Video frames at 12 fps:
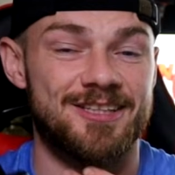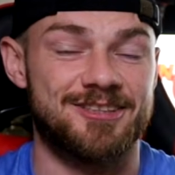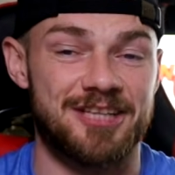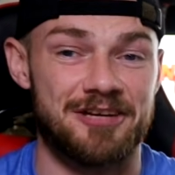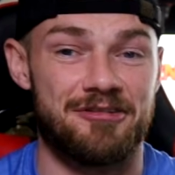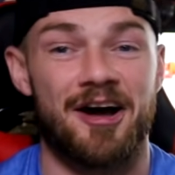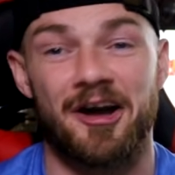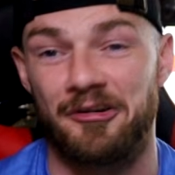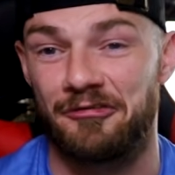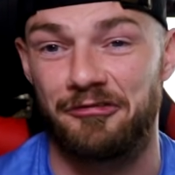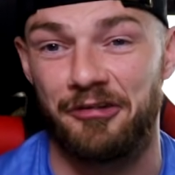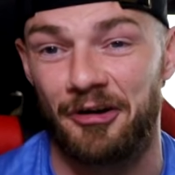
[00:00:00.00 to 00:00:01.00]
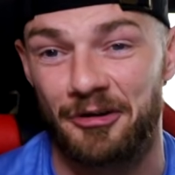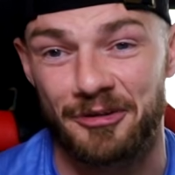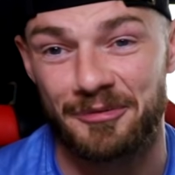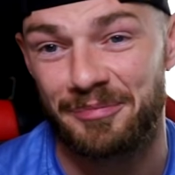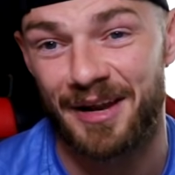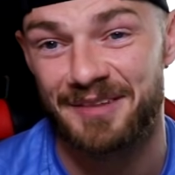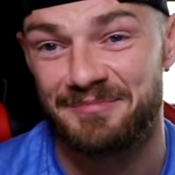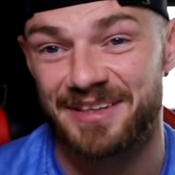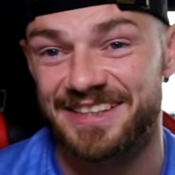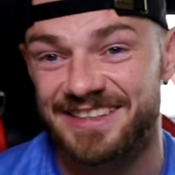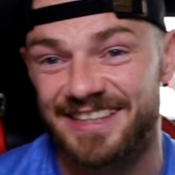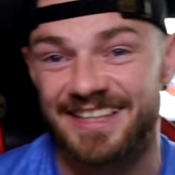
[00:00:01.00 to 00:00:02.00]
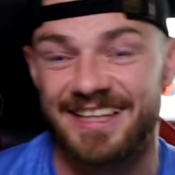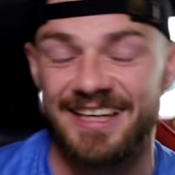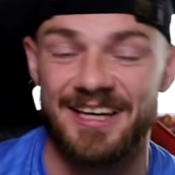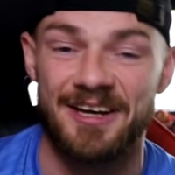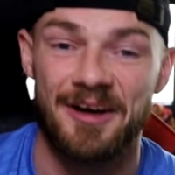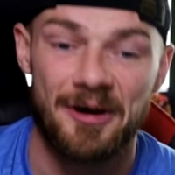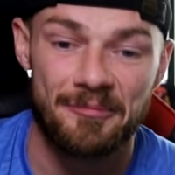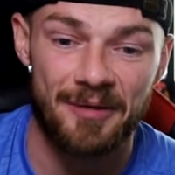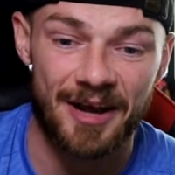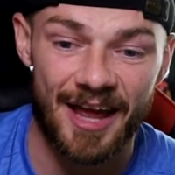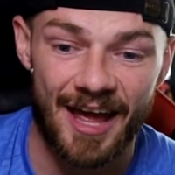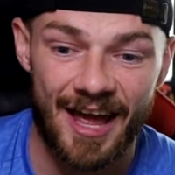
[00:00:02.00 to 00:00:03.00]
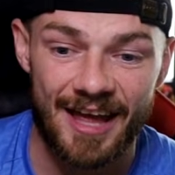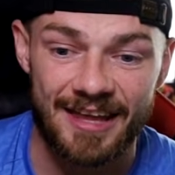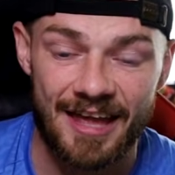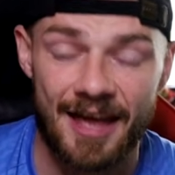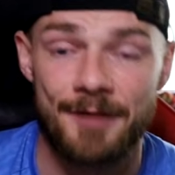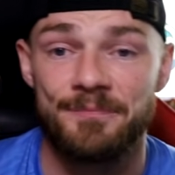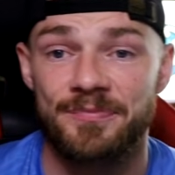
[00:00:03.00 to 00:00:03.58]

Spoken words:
see if I can follow the plan basically. But yeah,